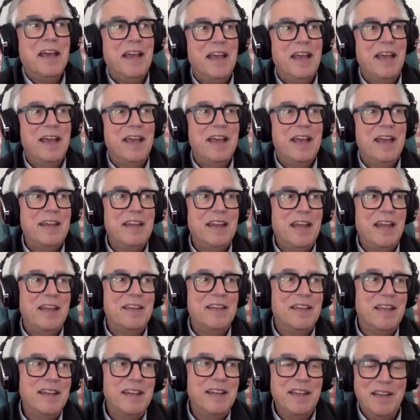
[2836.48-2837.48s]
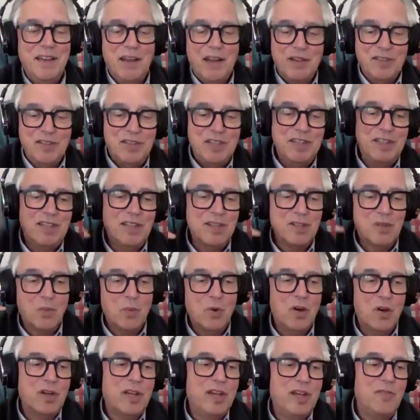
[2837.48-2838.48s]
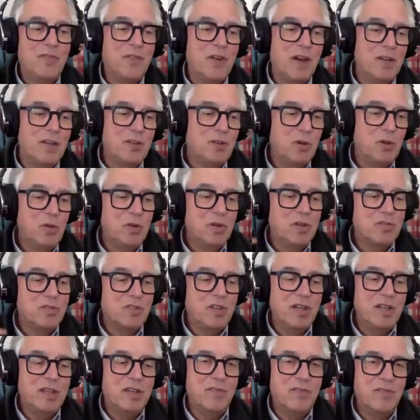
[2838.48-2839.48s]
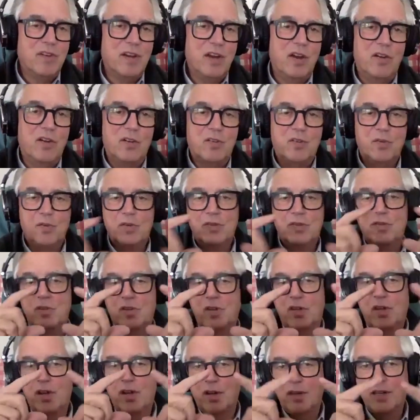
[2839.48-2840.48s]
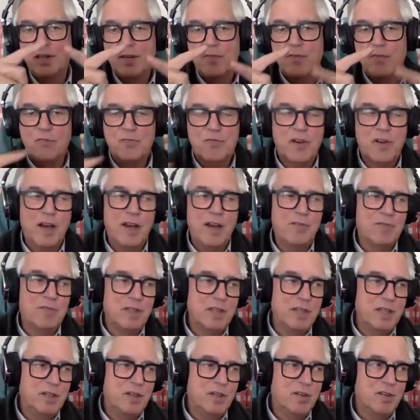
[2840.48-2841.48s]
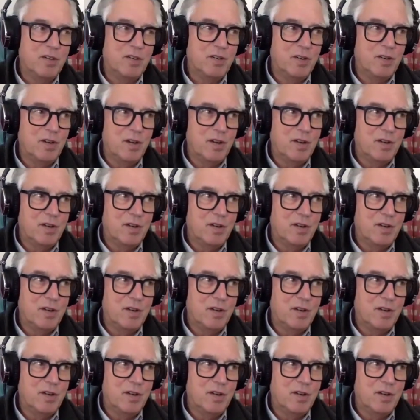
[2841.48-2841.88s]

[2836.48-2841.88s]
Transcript: And and then as he did the work, he found two distinctive characteristics in a level five leader